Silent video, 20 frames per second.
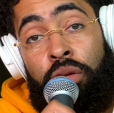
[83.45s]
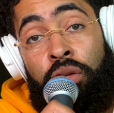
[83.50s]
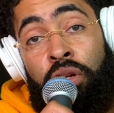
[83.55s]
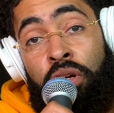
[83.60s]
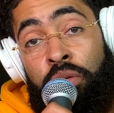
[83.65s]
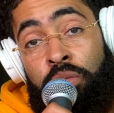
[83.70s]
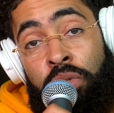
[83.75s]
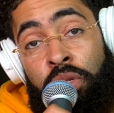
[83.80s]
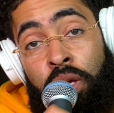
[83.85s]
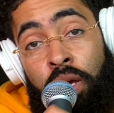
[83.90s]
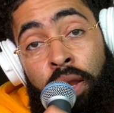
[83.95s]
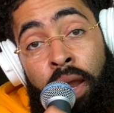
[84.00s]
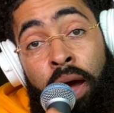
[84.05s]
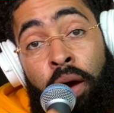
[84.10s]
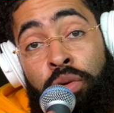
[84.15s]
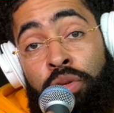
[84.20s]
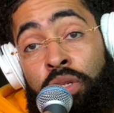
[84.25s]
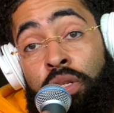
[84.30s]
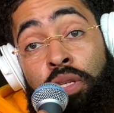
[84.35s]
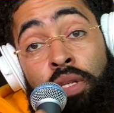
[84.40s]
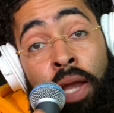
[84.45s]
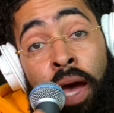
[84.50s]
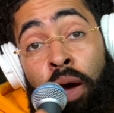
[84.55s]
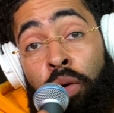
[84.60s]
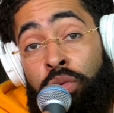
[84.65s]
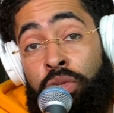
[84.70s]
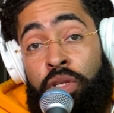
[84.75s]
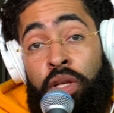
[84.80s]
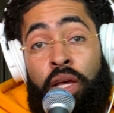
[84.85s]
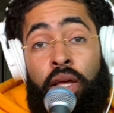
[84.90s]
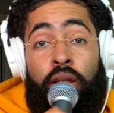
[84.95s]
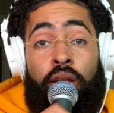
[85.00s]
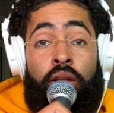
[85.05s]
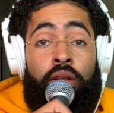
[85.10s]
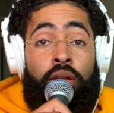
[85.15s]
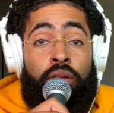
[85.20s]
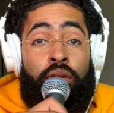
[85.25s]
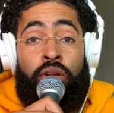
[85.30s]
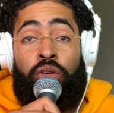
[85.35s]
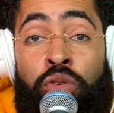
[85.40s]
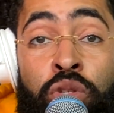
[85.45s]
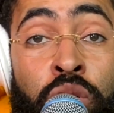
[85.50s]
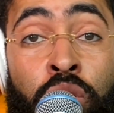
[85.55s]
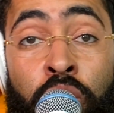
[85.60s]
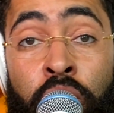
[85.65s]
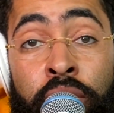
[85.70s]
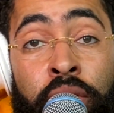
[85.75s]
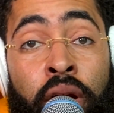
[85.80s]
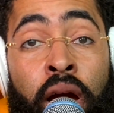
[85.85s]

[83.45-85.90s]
know what I'm saying? That was it. There was no other